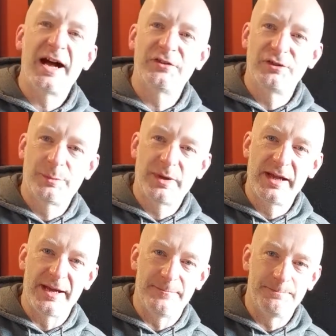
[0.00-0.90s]
as you
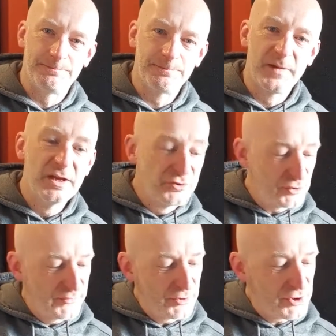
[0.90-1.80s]
play.
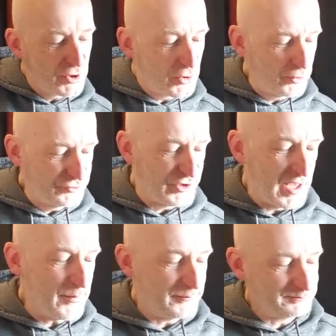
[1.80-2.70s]
So if you look at the chord
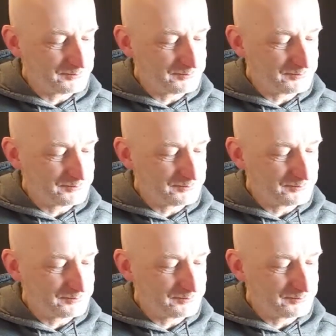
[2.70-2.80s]
shape,